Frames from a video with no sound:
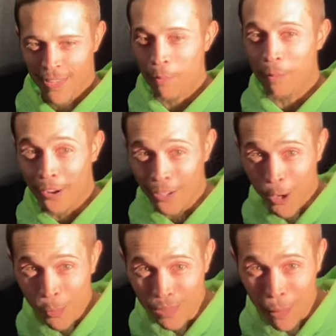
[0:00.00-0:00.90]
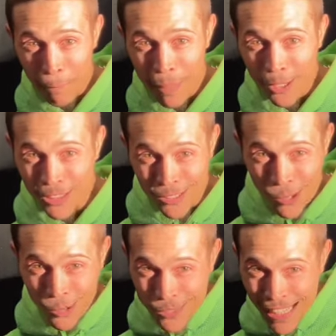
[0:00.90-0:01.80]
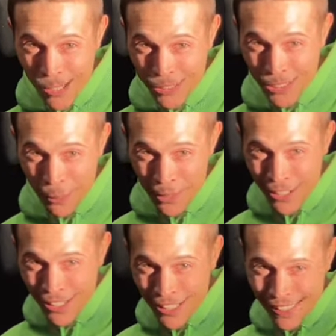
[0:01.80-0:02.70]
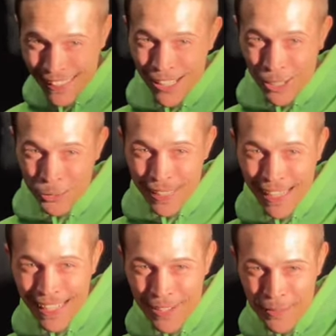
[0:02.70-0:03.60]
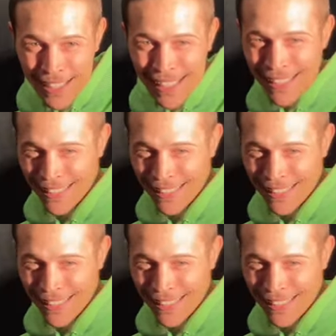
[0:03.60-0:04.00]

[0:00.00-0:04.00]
Barry Holmes in the building. Throw those L's up, you heard? Leon's, we here.